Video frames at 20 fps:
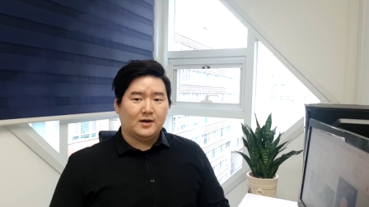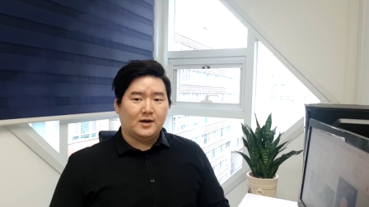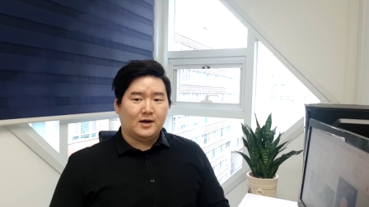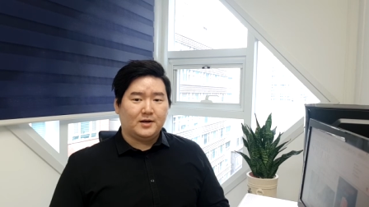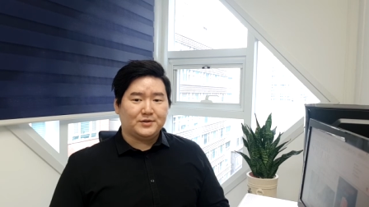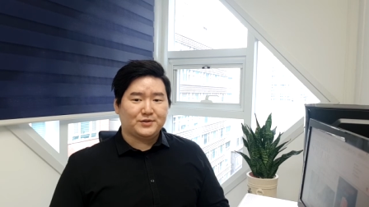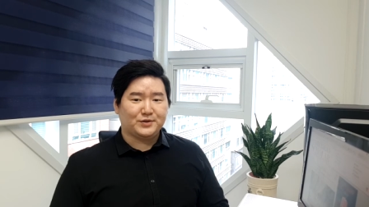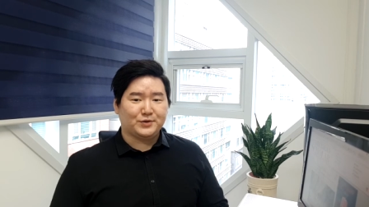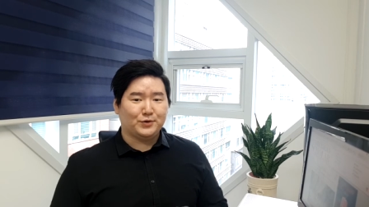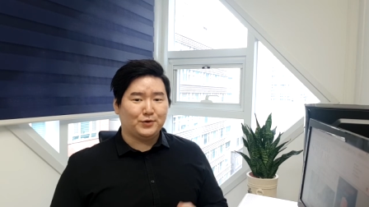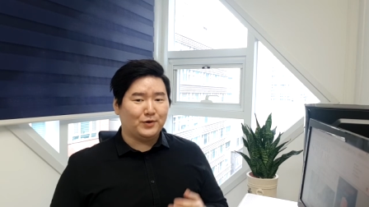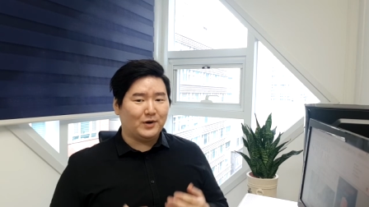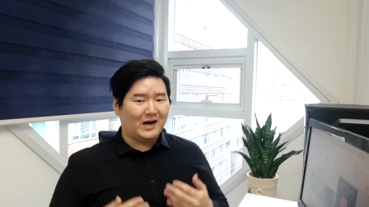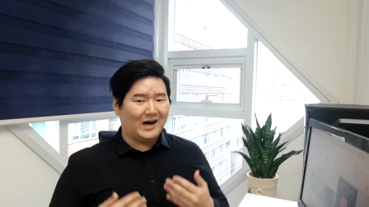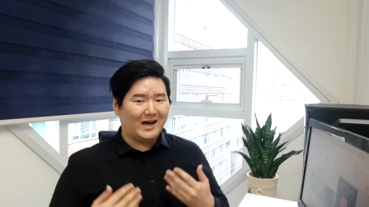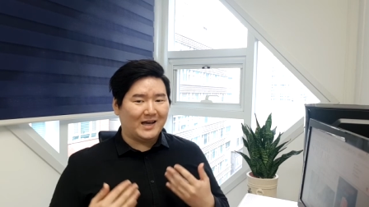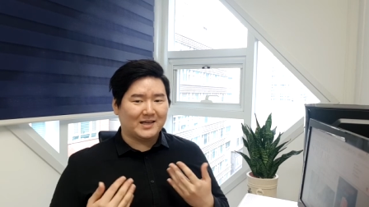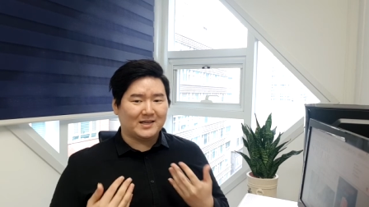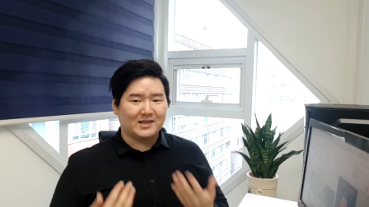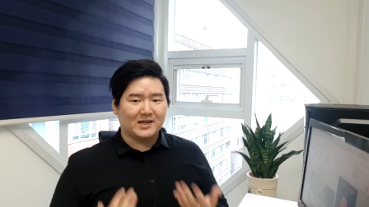So
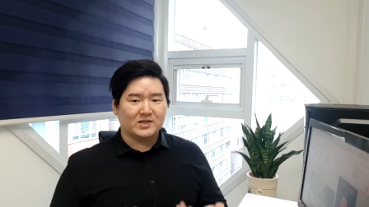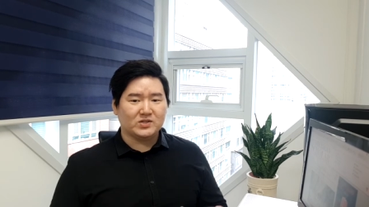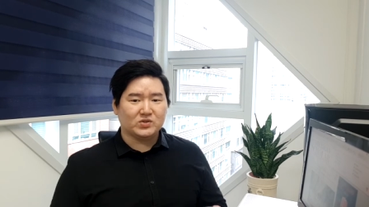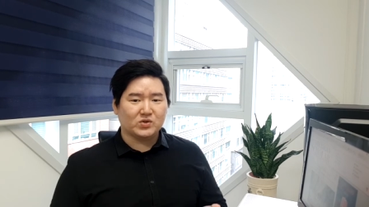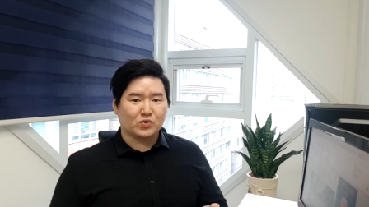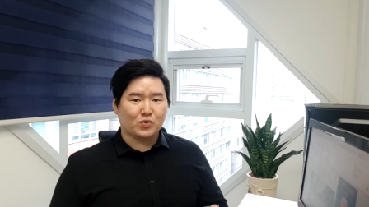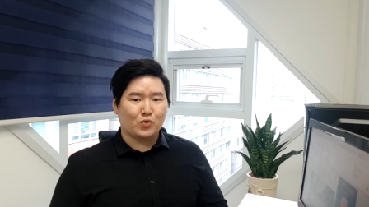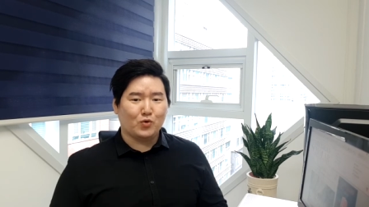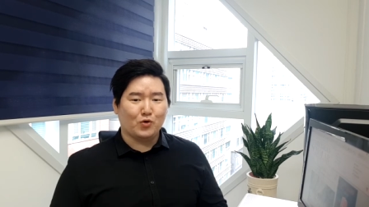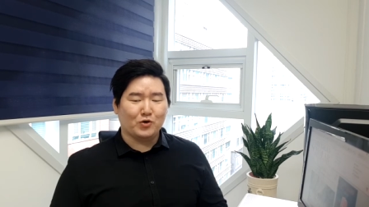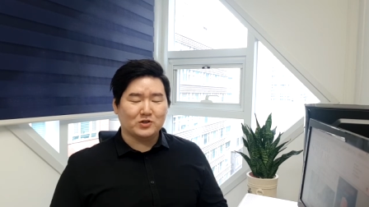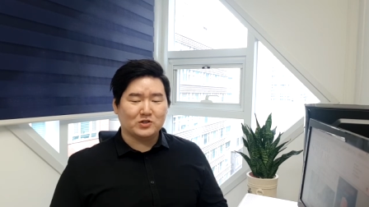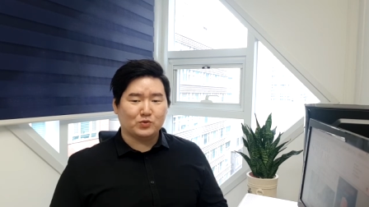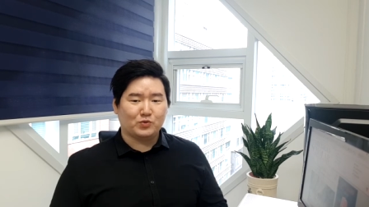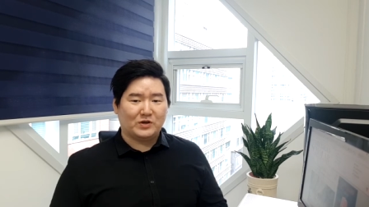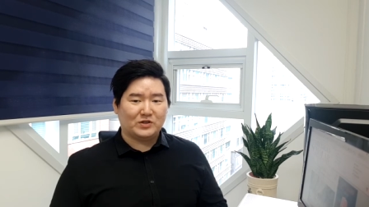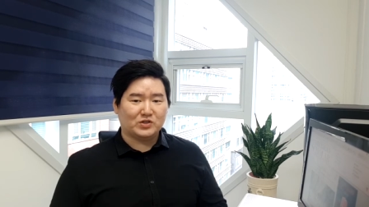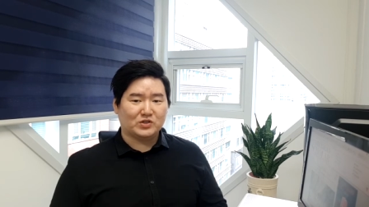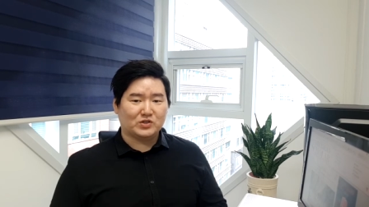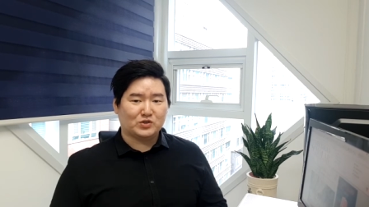I guess the course
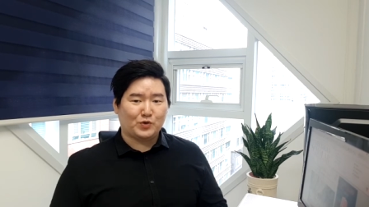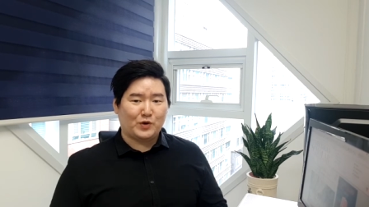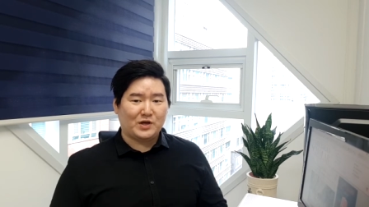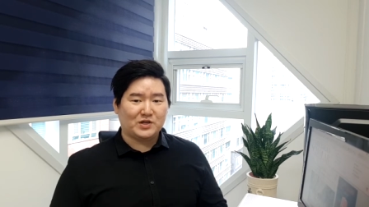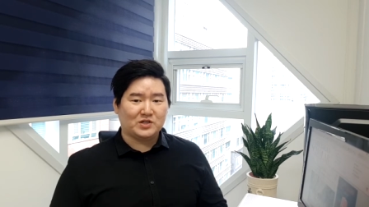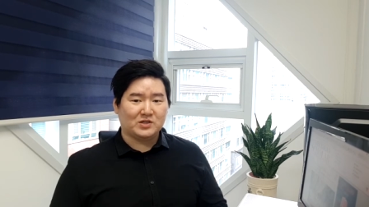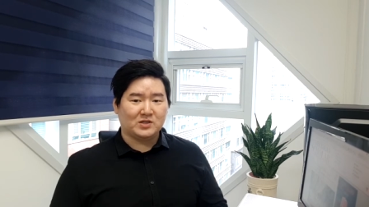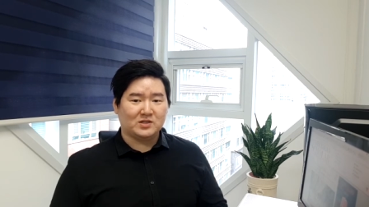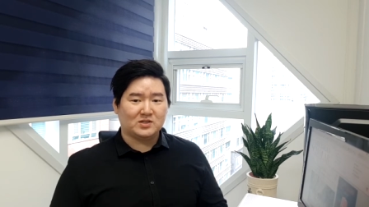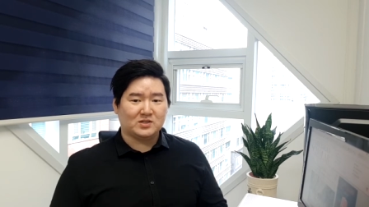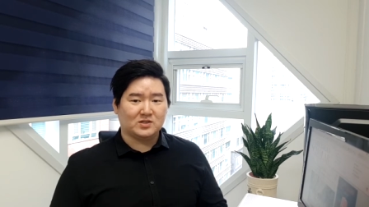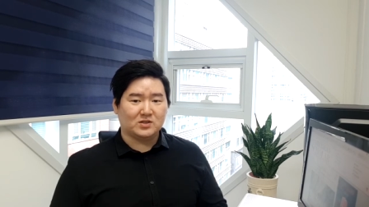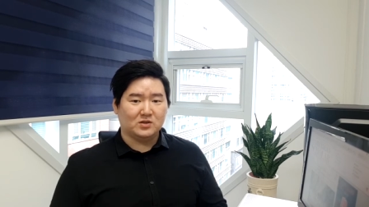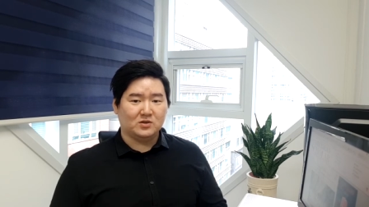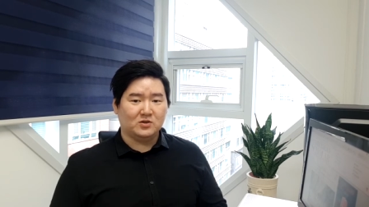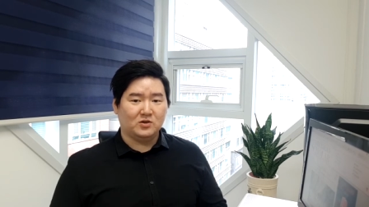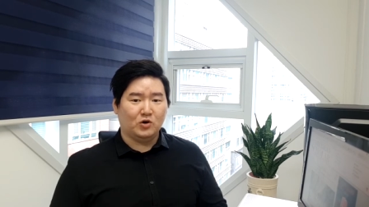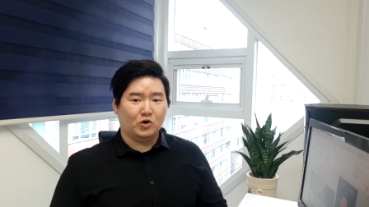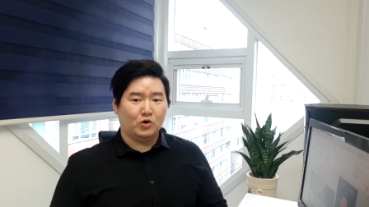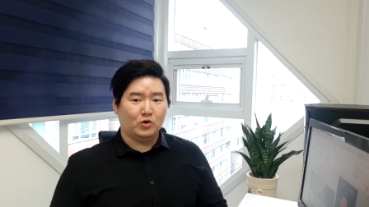registration is
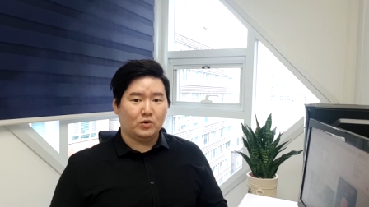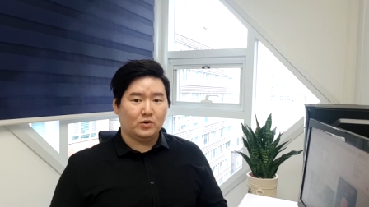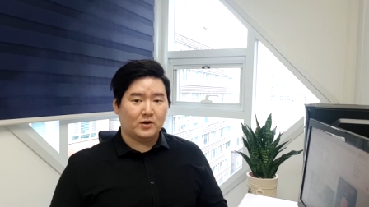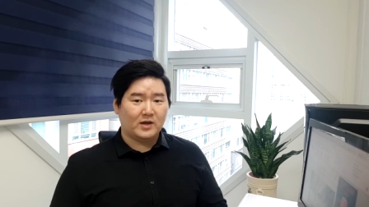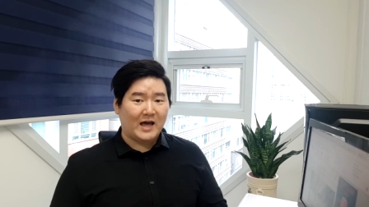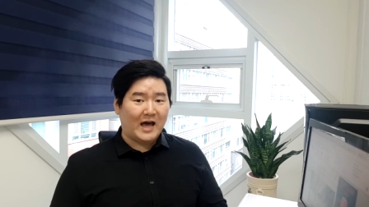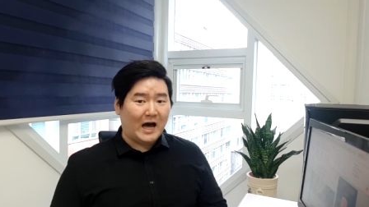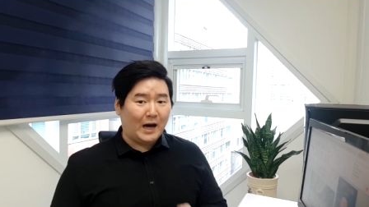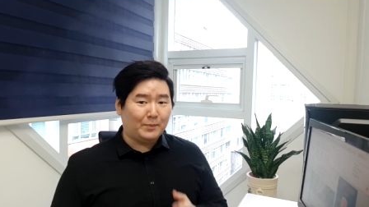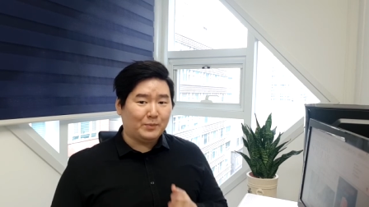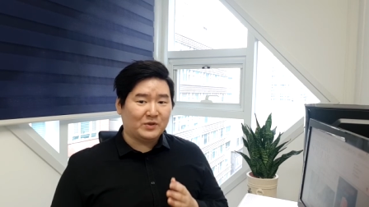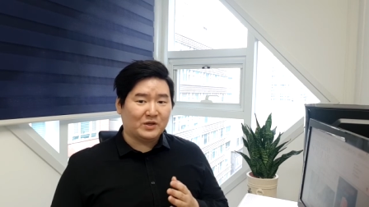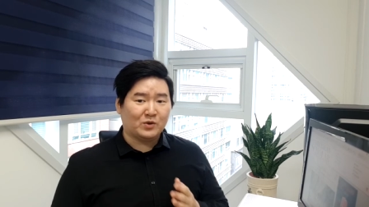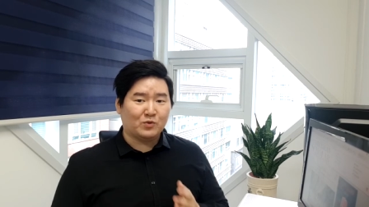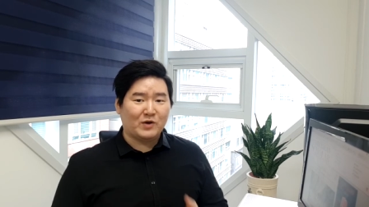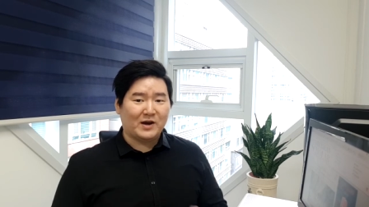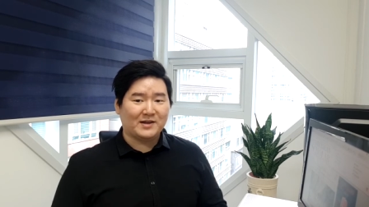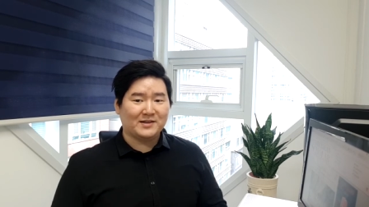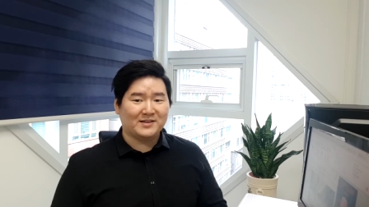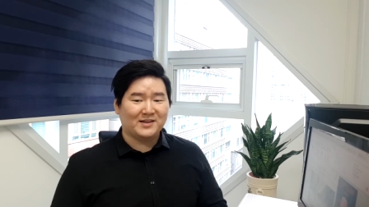still happening
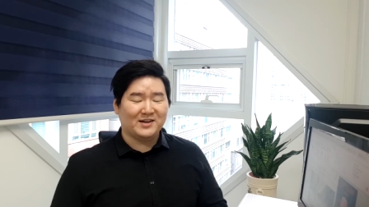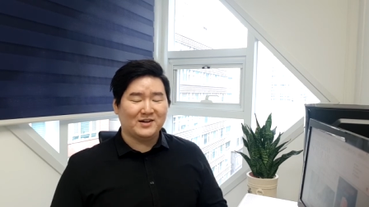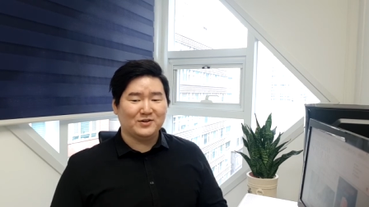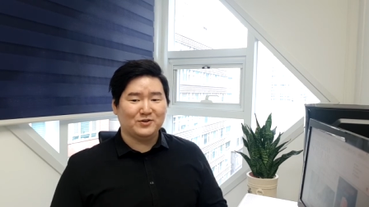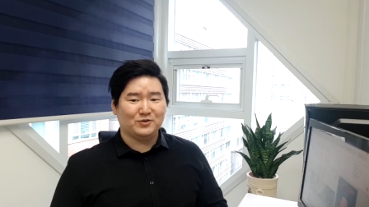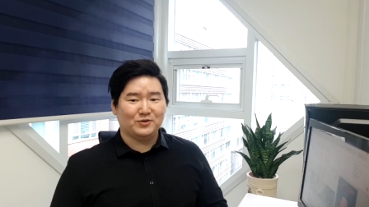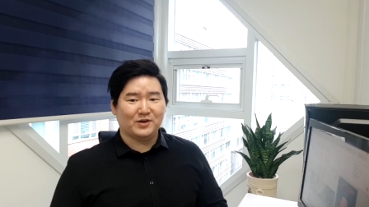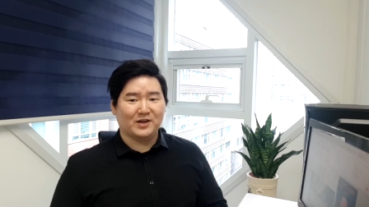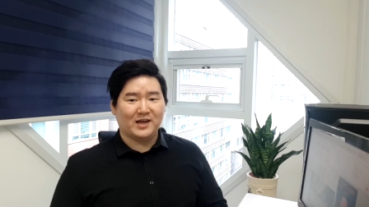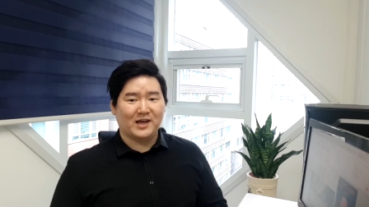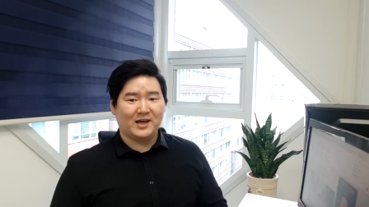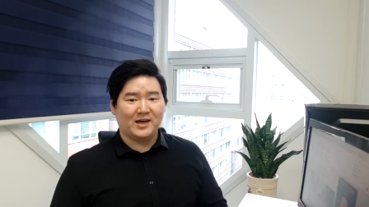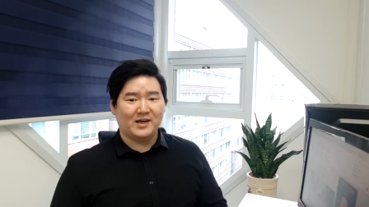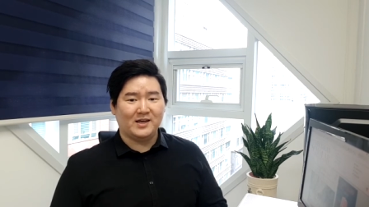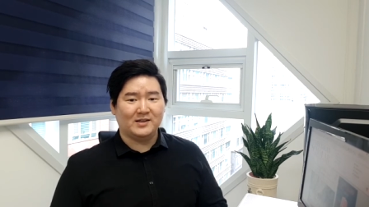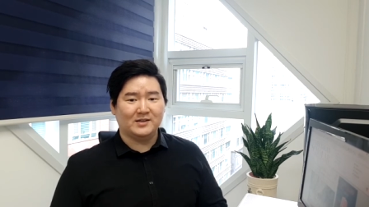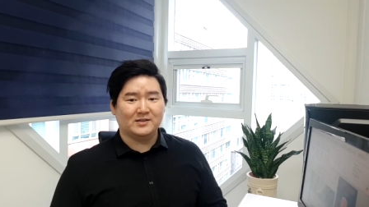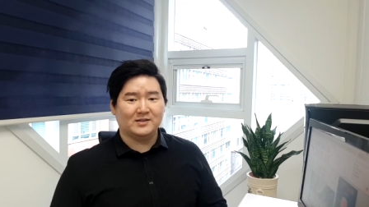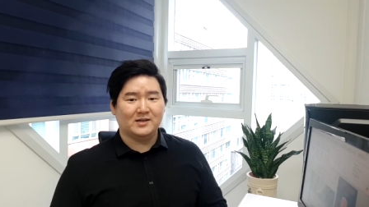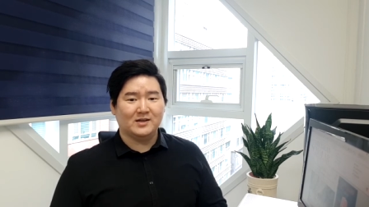right now,
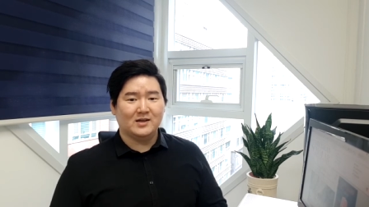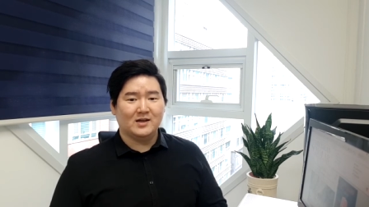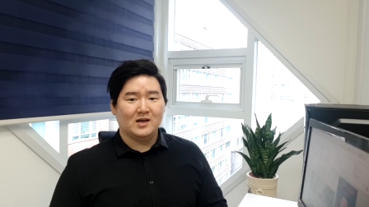and